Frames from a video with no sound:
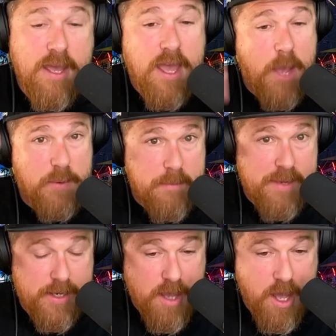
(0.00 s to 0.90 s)
And when I'm
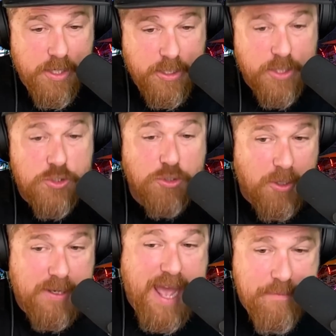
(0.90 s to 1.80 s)
in an
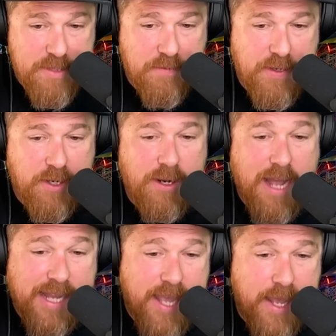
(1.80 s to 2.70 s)
uncontrolled atmosphere,
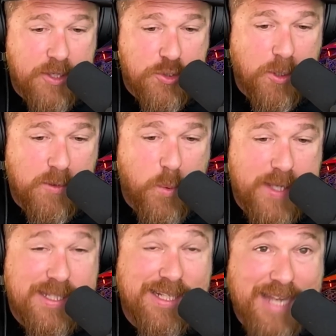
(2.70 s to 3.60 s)
I can't control the way
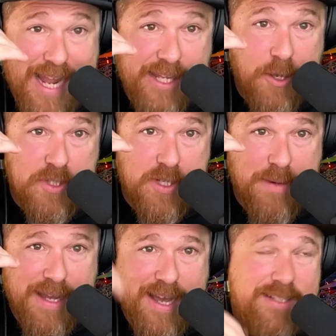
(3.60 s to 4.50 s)
that light goes into
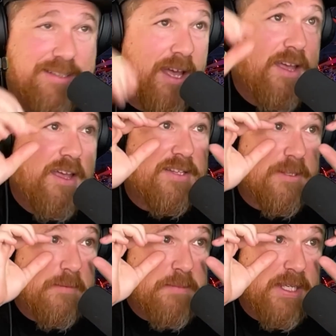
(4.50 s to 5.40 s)
my eyes. And
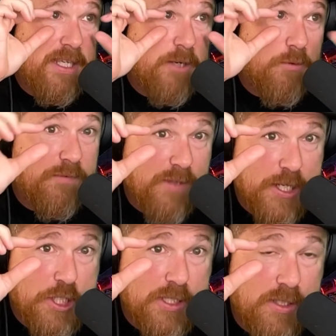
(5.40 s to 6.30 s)
sometimes I get a
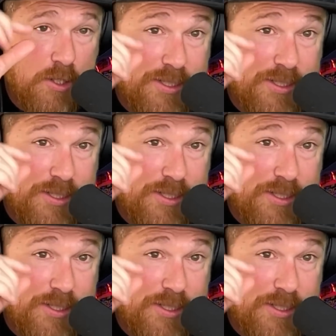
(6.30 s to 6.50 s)
reflection that looks